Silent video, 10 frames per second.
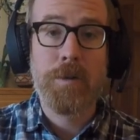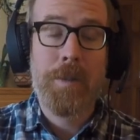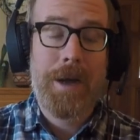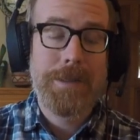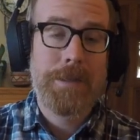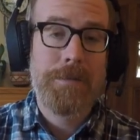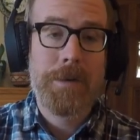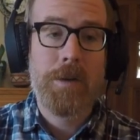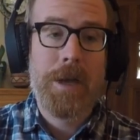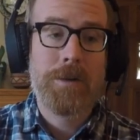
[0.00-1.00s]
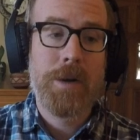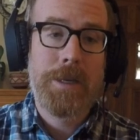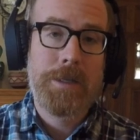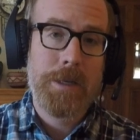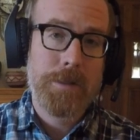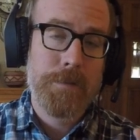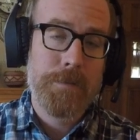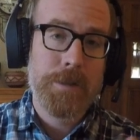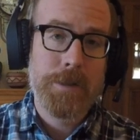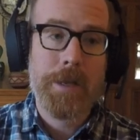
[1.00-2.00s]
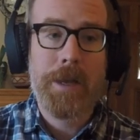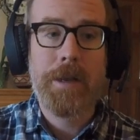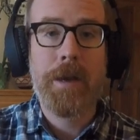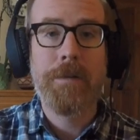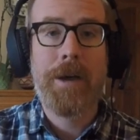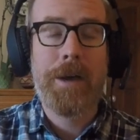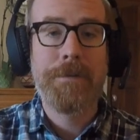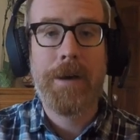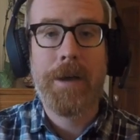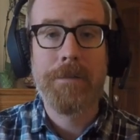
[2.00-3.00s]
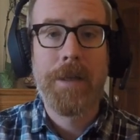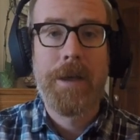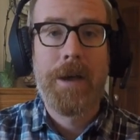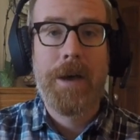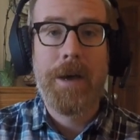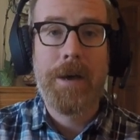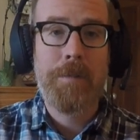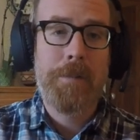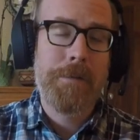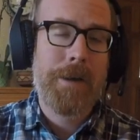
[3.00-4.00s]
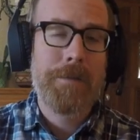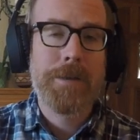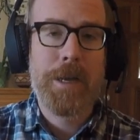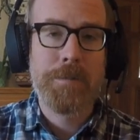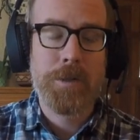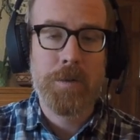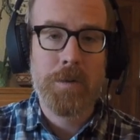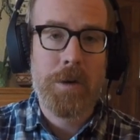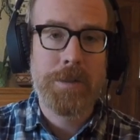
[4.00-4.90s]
So pause the video and try just the first line of high five, uh, maybe five times in a row.